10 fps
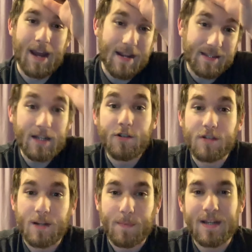And it's
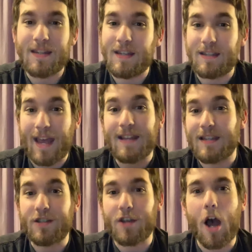interesting because he's as
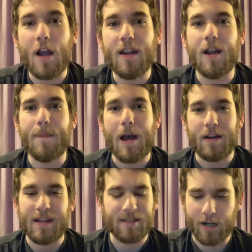he's talking
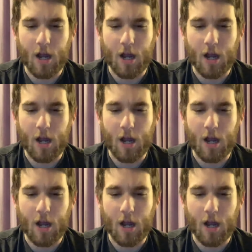about it, he's like,